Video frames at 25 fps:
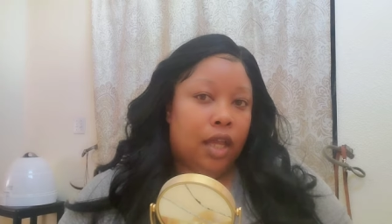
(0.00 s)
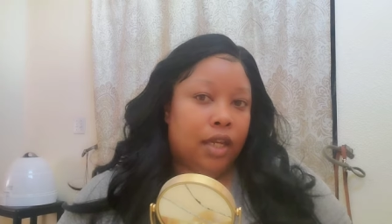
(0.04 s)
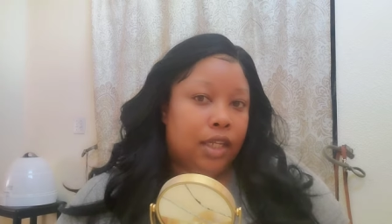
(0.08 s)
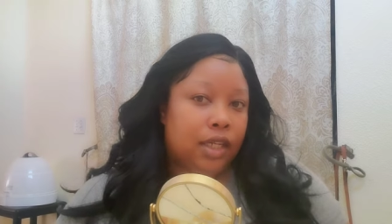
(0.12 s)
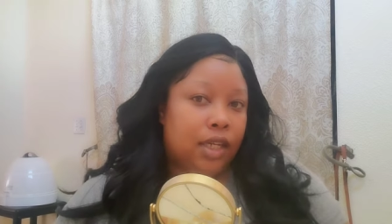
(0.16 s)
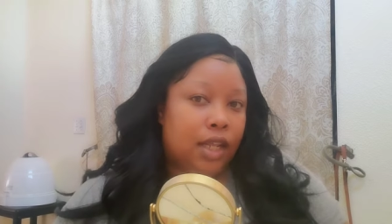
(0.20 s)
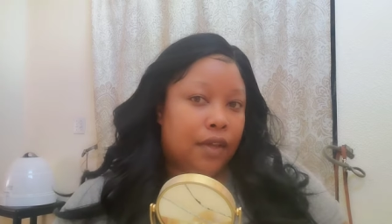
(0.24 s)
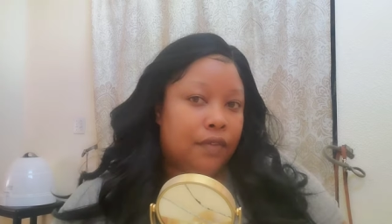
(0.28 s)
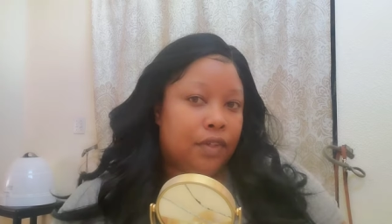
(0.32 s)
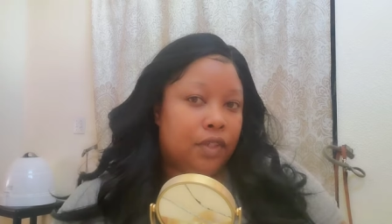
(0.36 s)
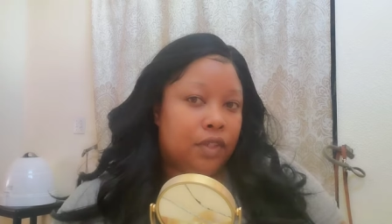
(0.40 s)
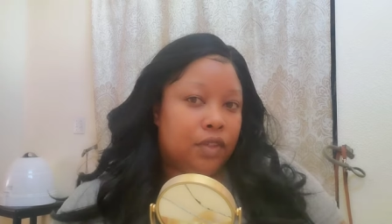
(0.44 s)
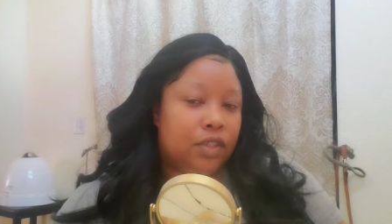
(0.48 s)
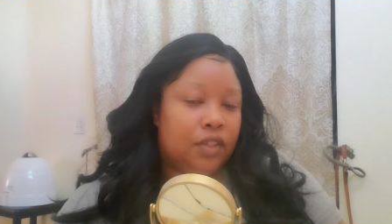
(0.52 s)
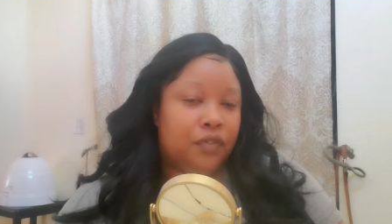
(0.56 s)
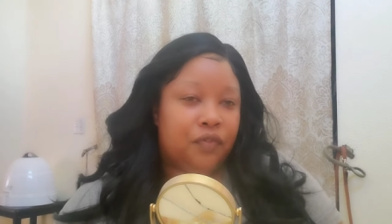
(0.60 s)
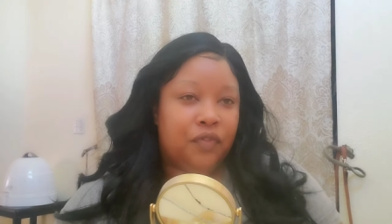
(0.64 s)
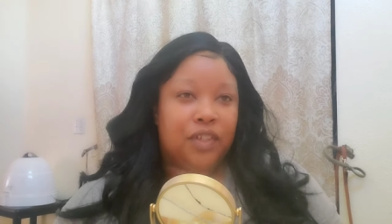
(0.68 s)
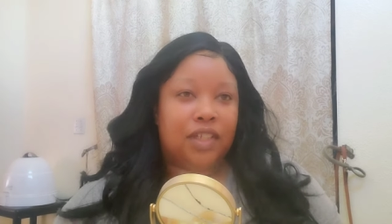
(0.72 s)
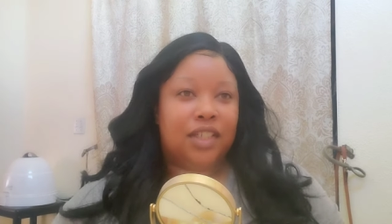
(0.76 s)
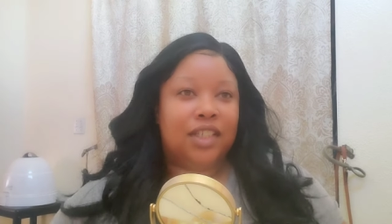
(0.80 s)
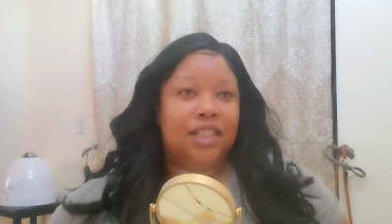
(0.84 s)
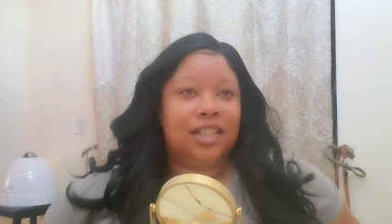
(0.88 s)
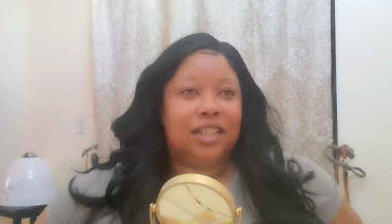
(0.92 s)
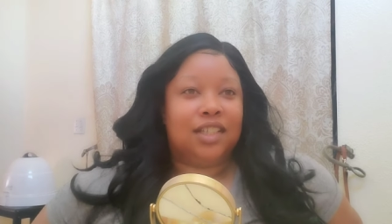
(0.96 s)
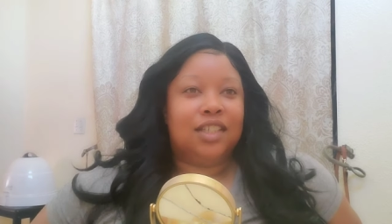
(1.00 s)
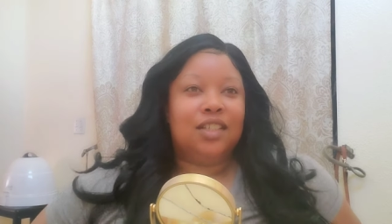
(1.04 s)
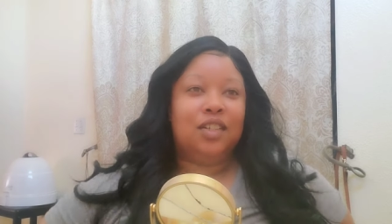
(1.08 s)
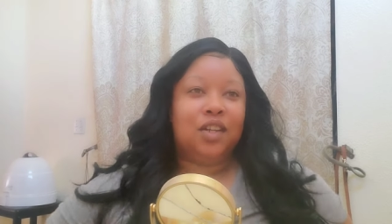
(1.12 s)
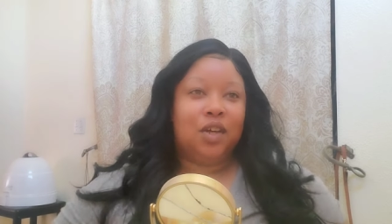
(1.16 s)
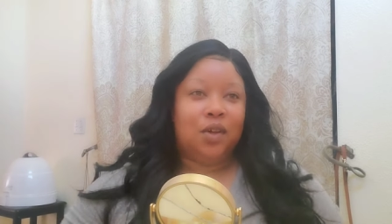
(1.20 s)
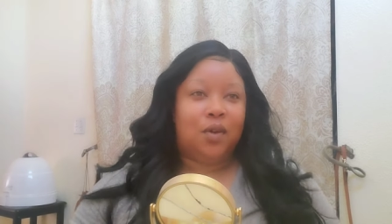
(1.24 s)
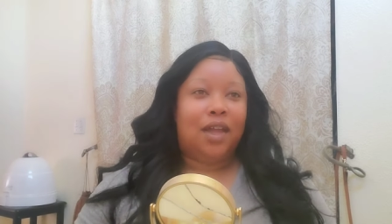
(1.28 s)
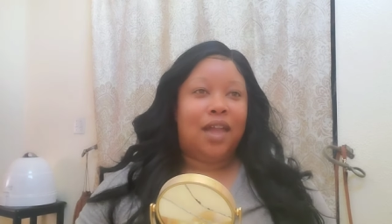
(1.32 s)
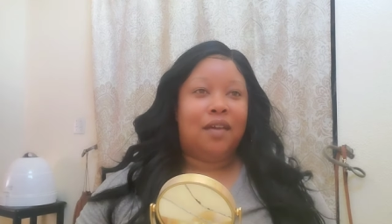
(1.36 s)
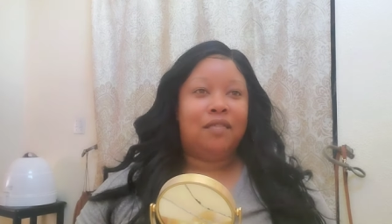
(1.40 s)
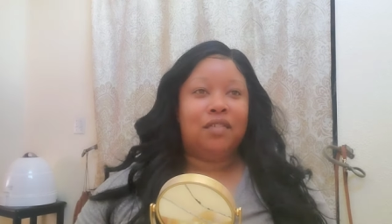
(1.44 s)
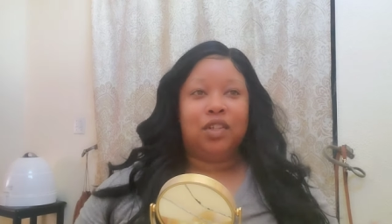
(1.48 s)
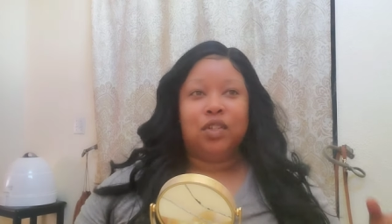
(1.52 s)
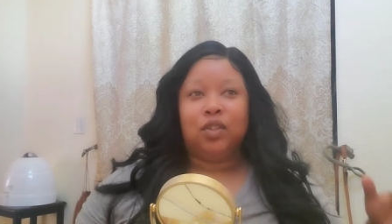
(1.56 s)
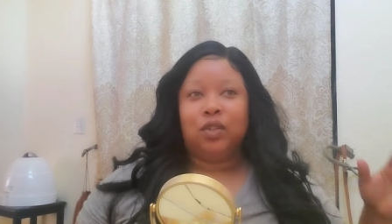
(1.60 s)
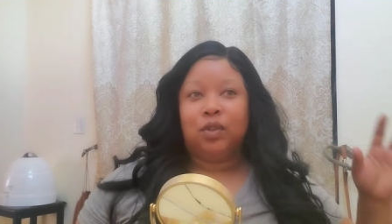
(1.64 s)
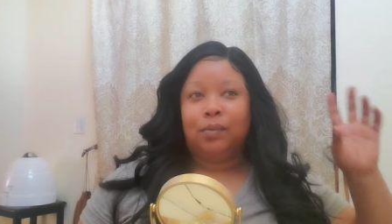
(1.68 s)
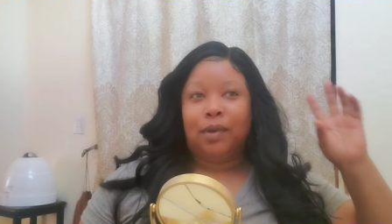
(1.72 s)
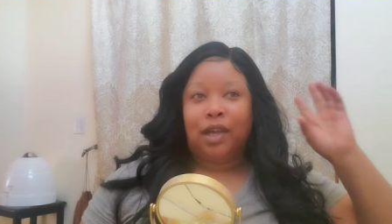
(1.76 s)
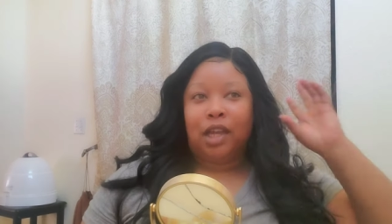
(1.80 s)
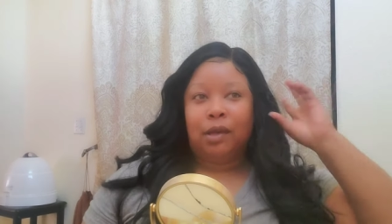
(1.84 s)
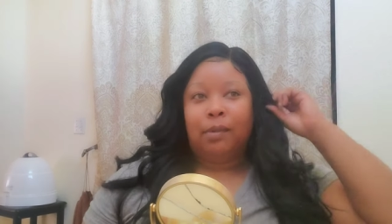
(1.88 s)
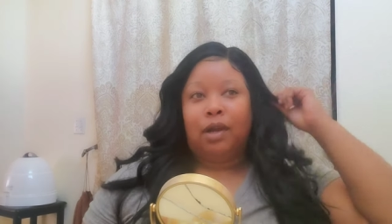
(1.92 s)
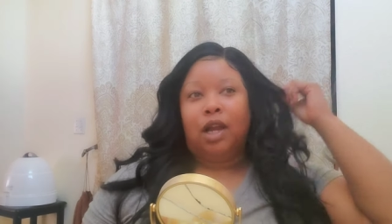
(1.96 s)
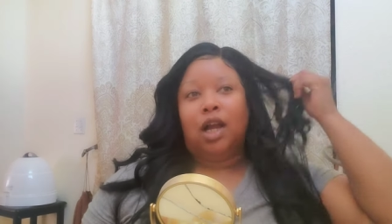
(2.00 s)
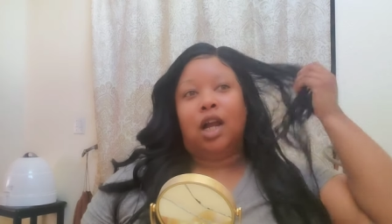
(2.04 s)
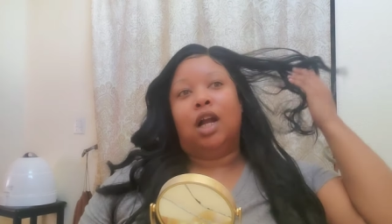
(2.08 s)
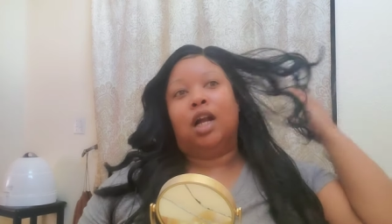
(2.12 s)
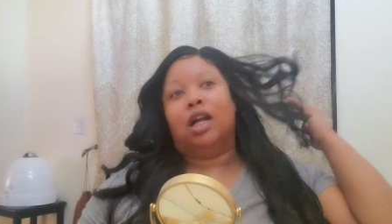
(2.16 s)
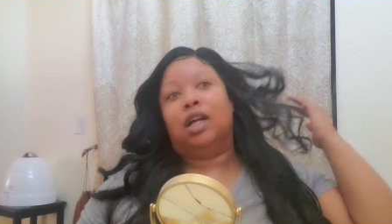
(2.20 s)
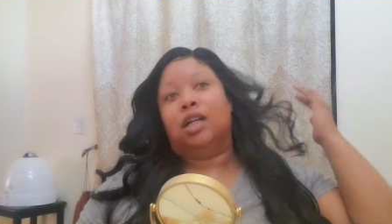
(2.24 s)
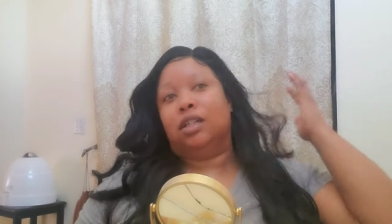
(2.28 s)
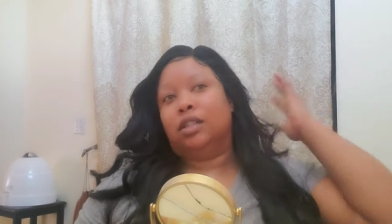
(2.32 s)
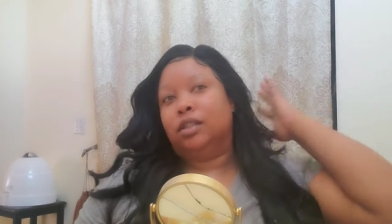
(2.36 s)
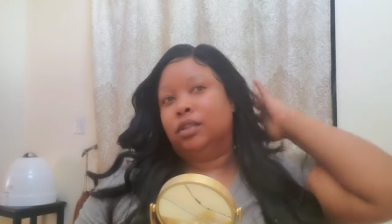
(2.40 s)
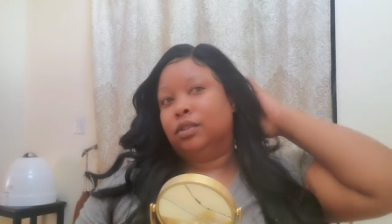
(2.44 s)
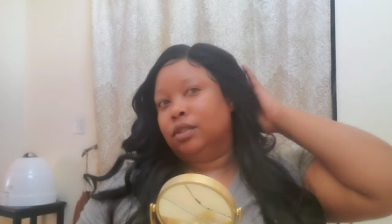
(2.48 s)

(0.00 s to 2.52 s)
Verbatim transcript: I need to have a little different look. You know, I have a little bit of a heart.